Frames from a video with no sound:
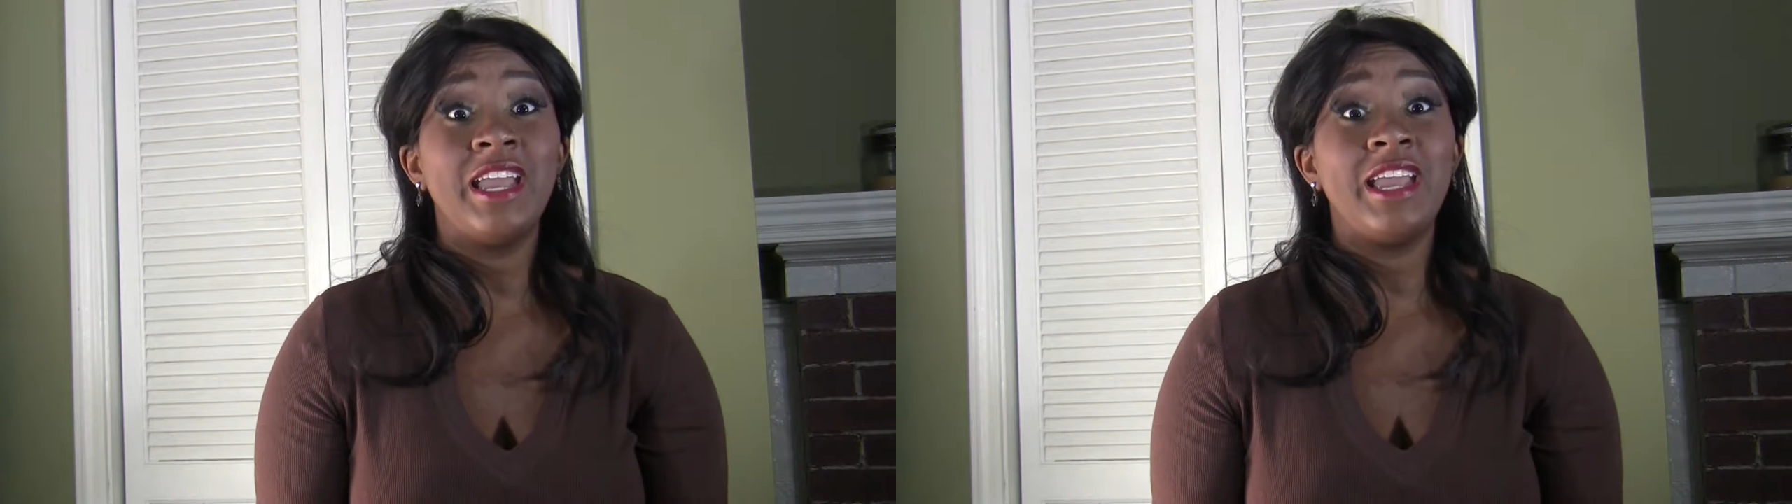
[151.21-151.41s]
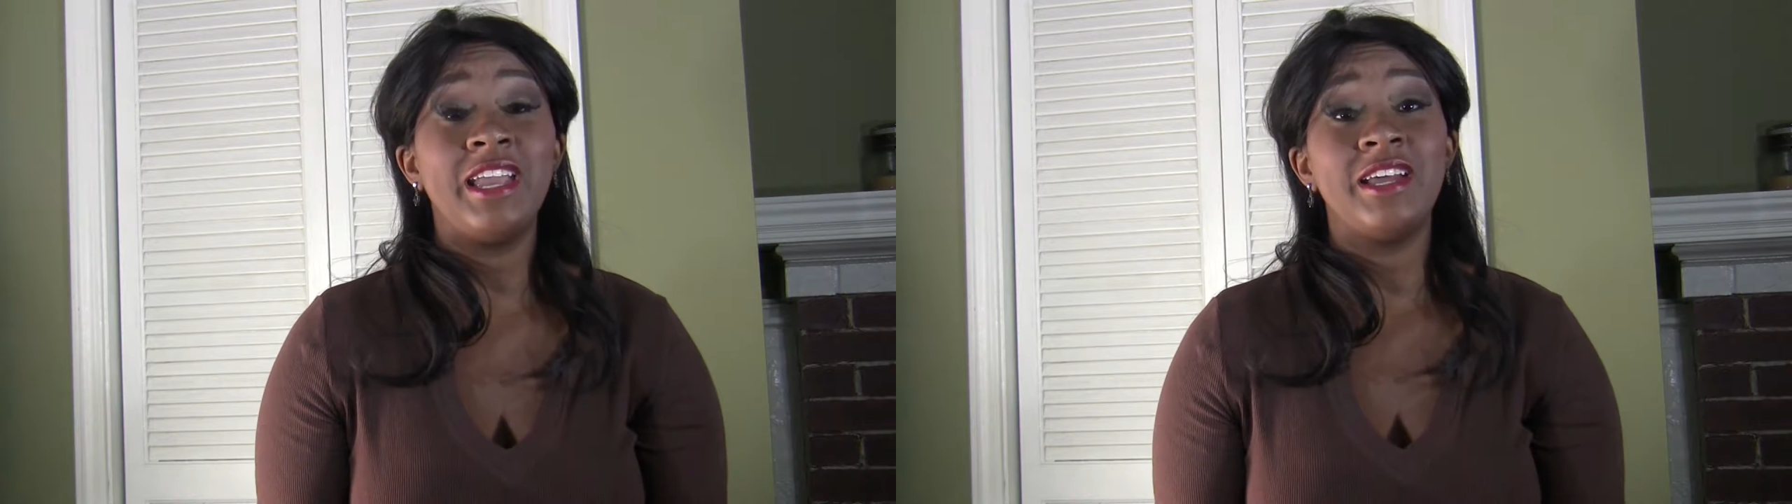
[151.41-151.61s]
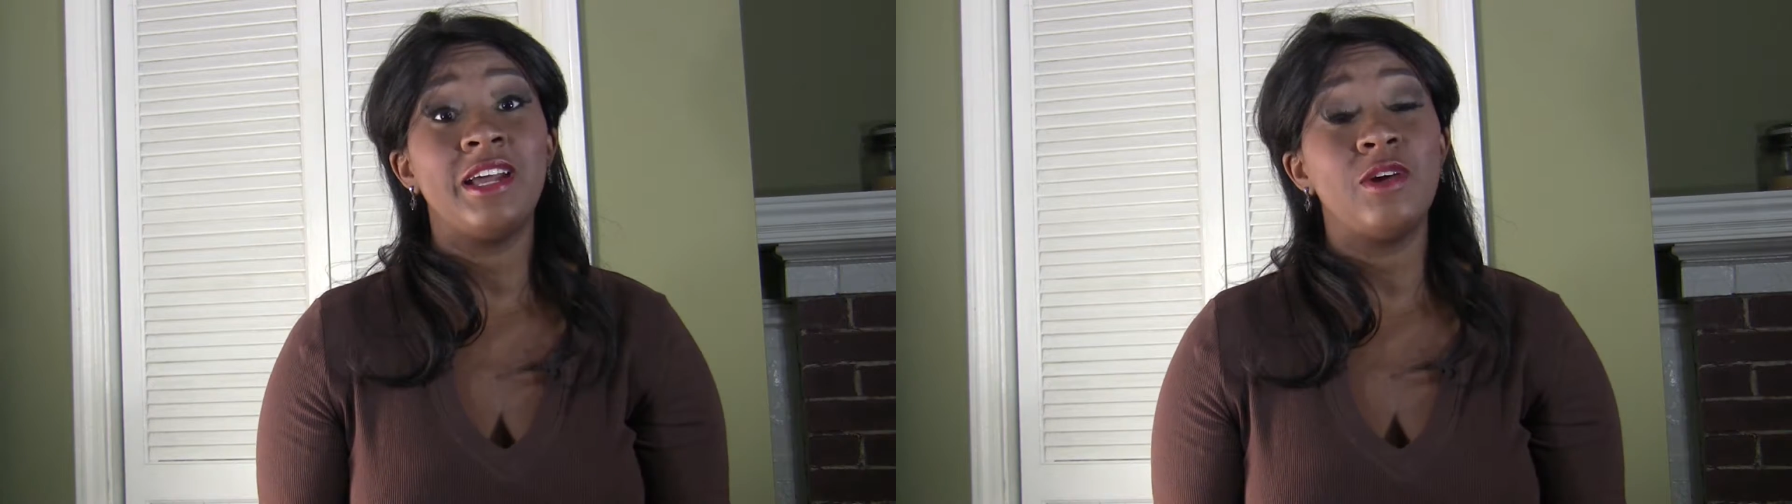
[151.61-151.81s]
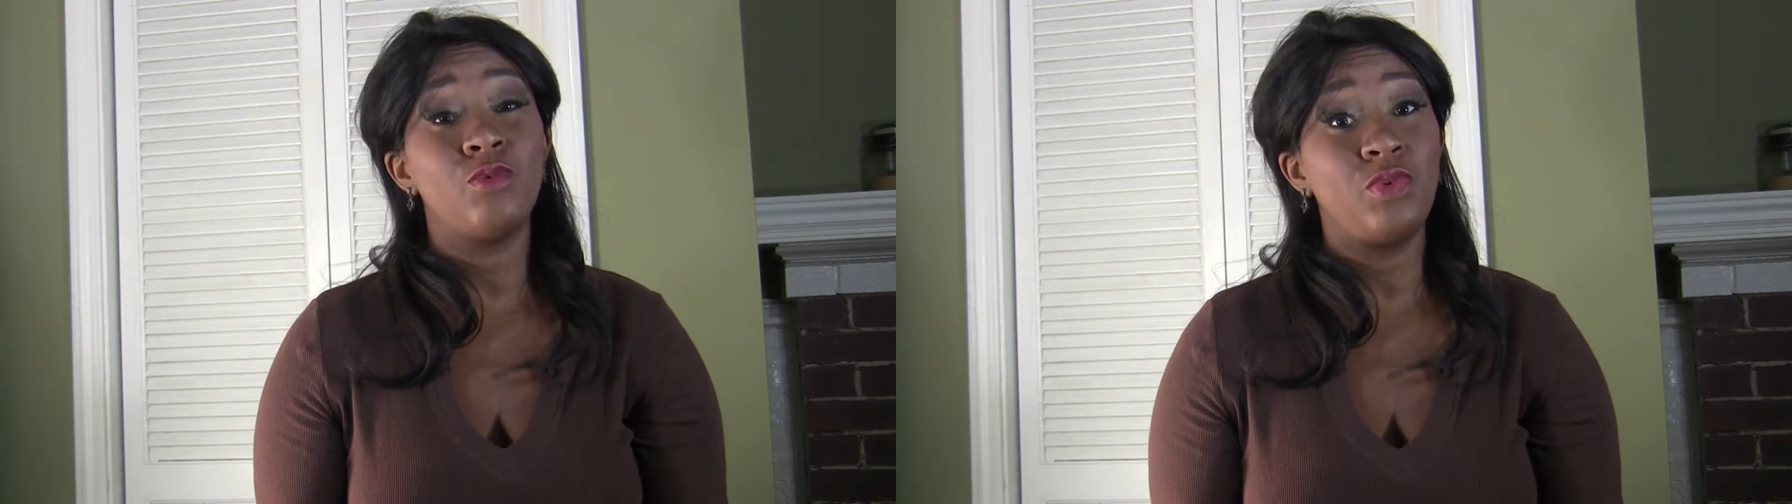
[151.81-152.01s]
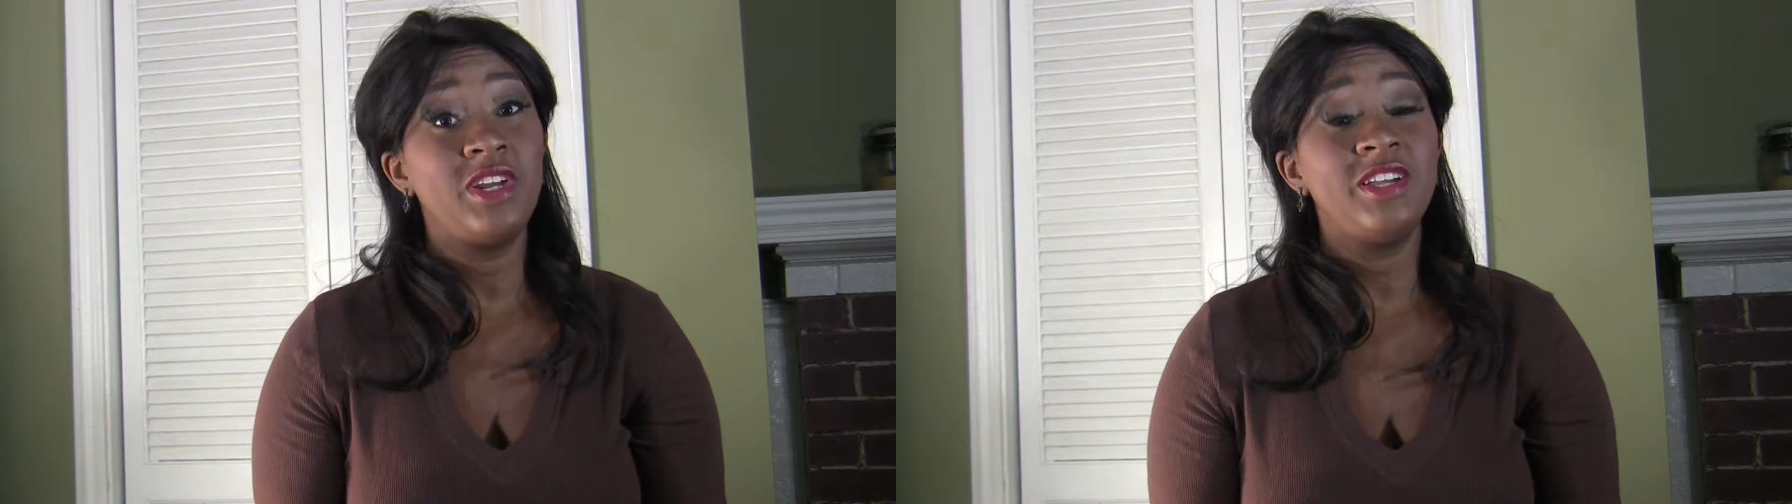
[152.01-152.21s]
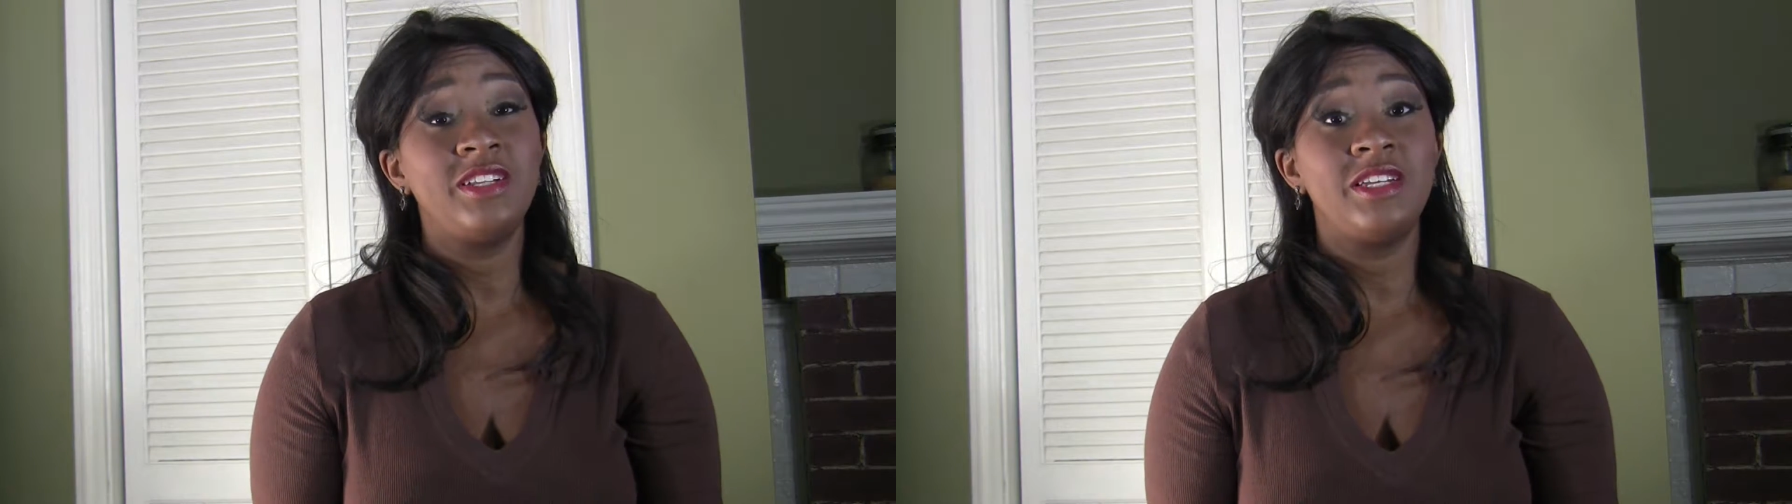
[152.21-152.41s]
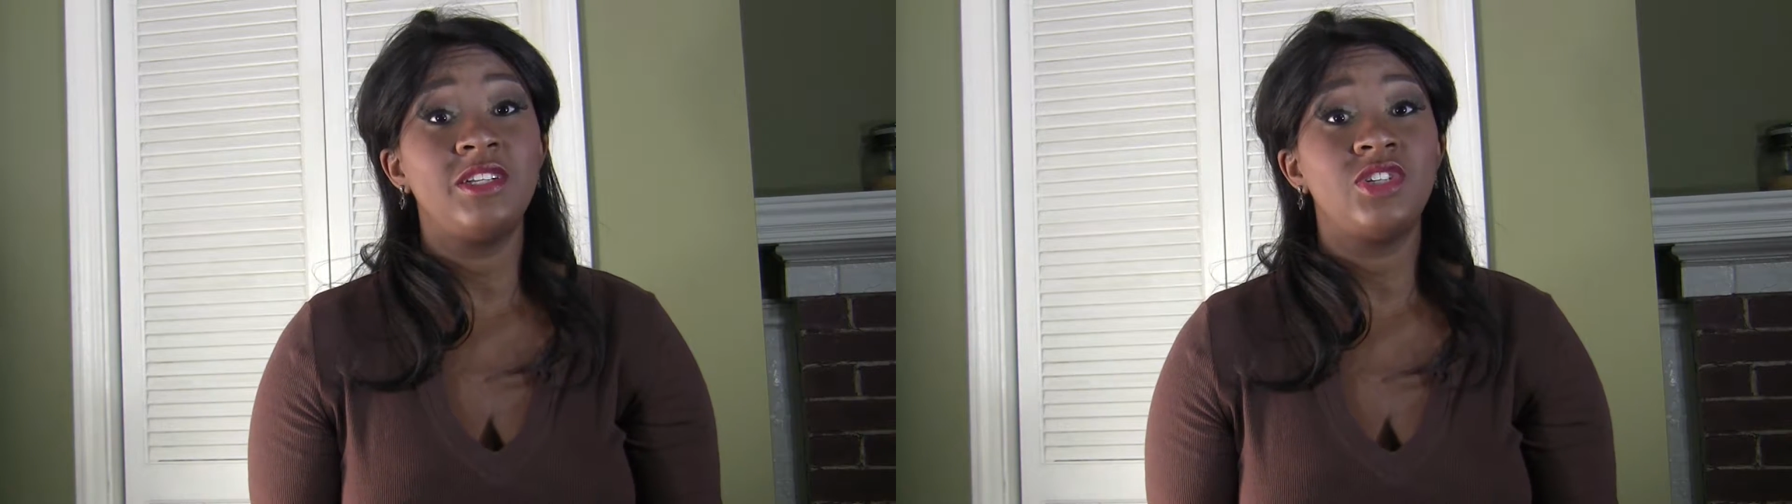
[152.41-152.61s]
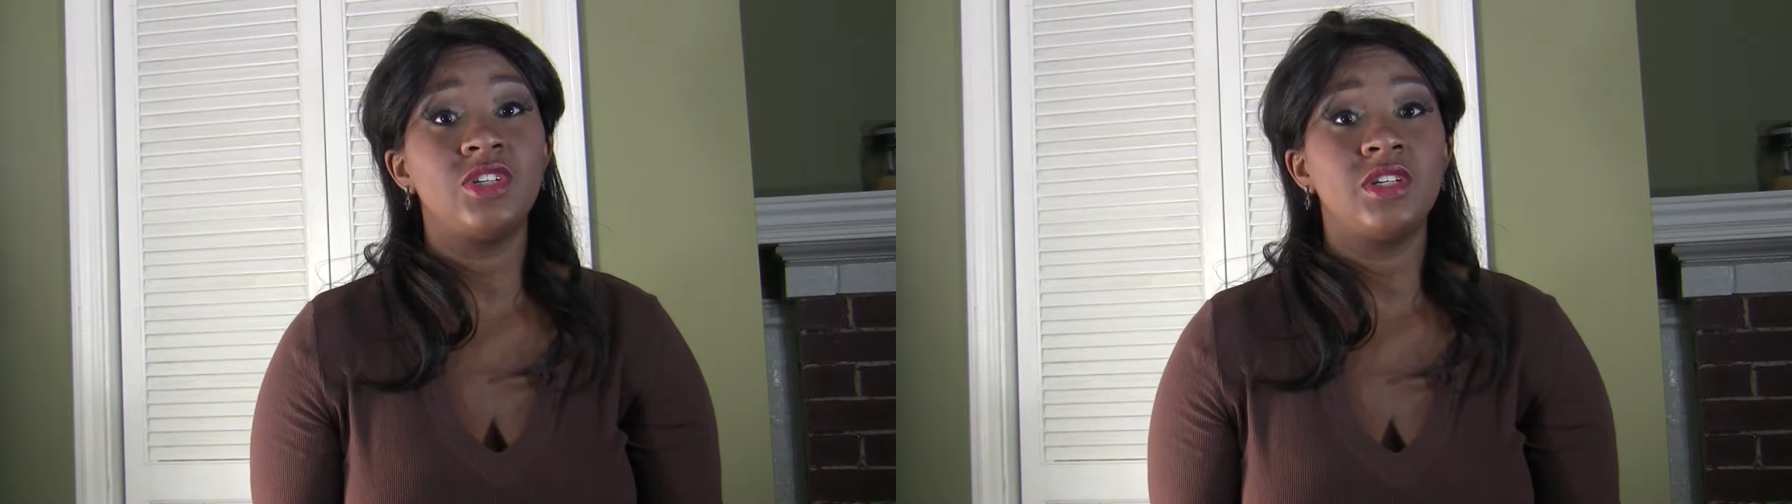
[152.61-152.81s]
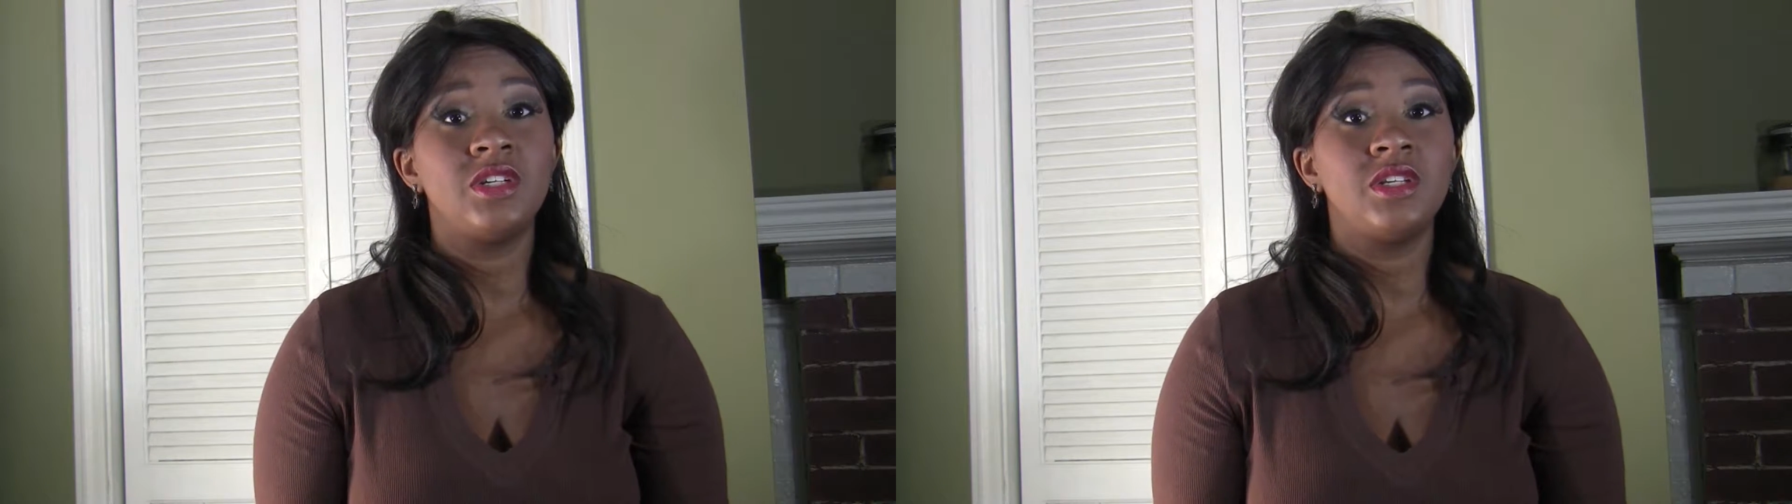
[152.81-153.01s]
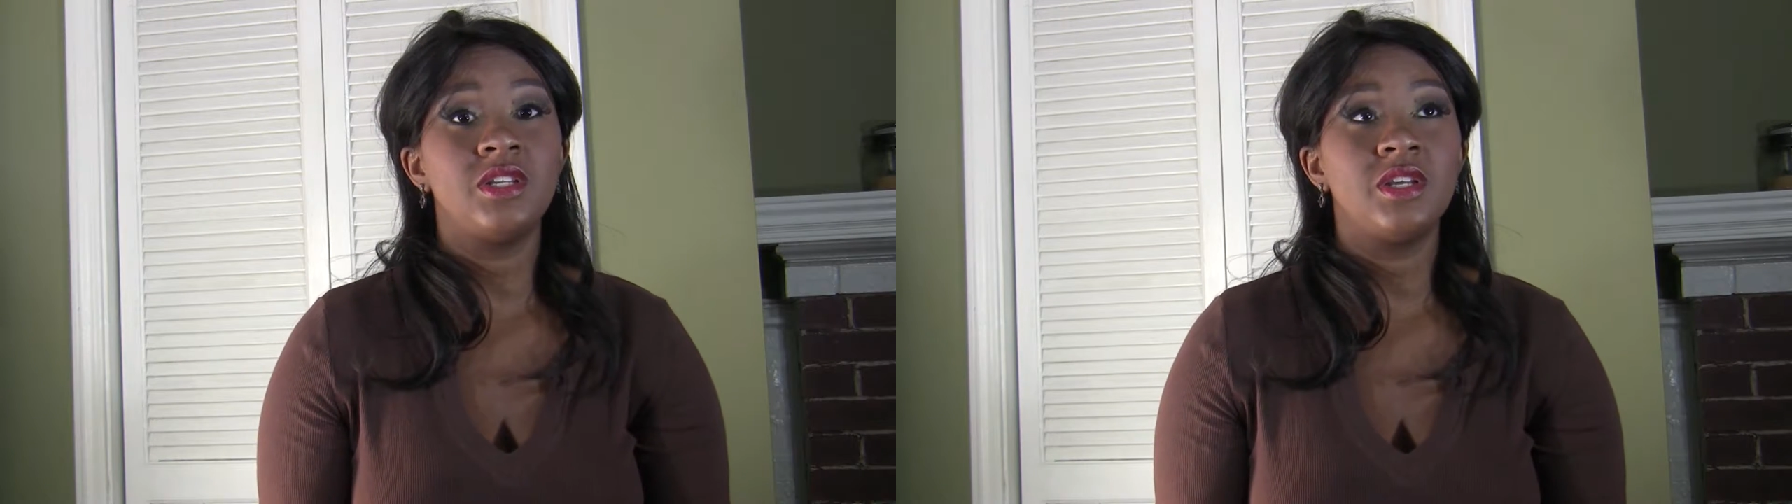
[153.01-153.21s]
and I really
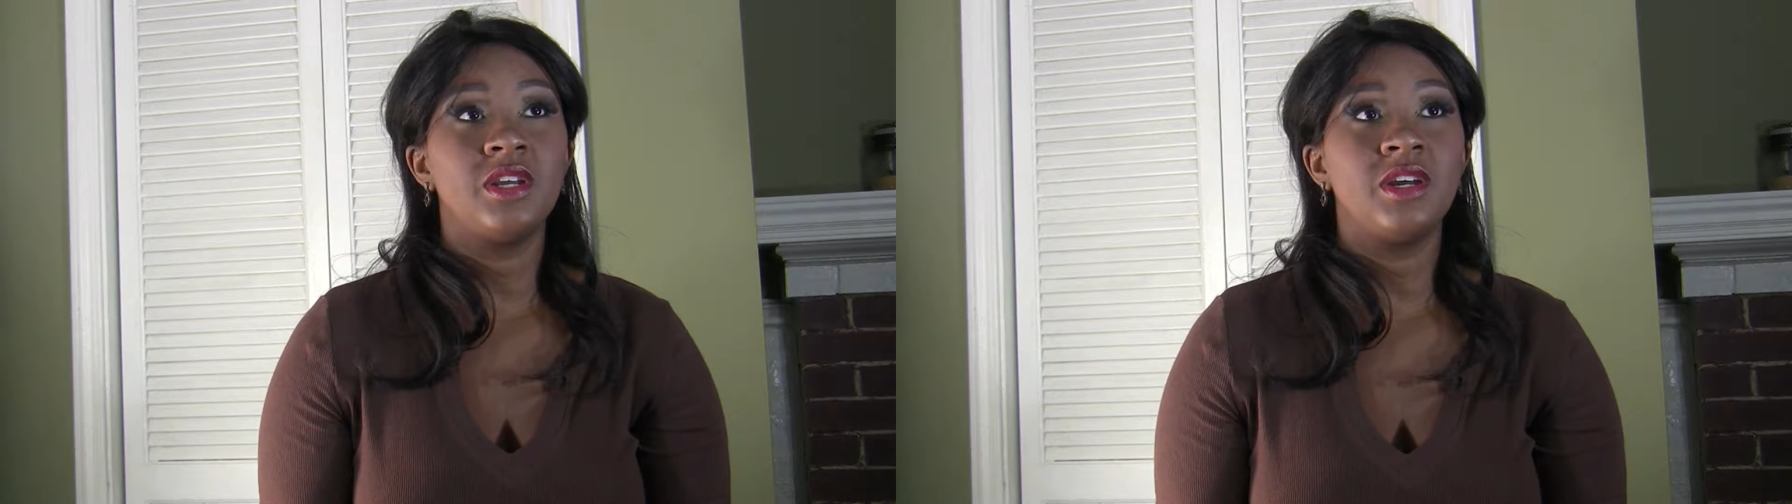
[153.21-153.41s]
should